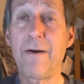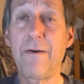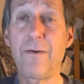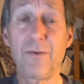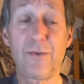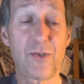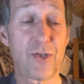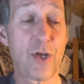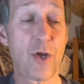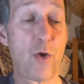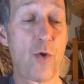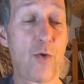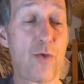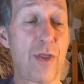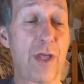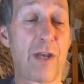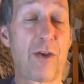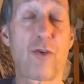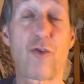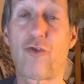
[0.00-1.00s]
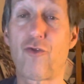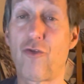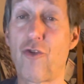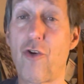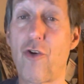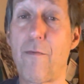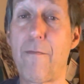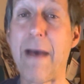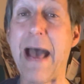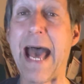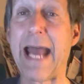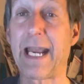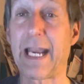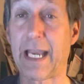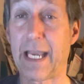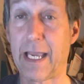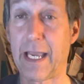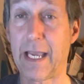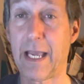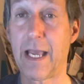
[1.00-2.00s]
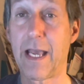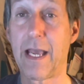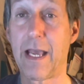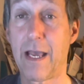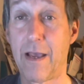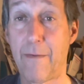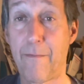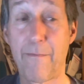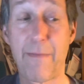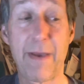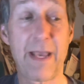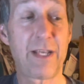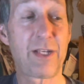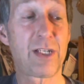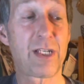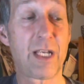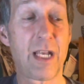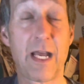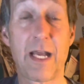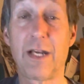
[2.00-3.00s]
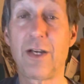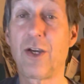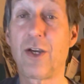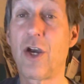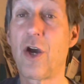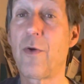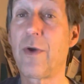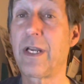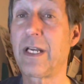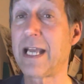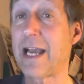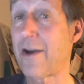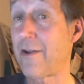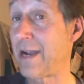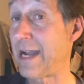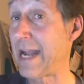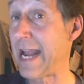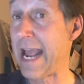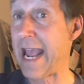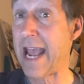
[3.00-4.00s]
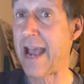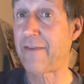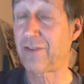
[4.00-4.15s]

So that chromatic bass line going down in half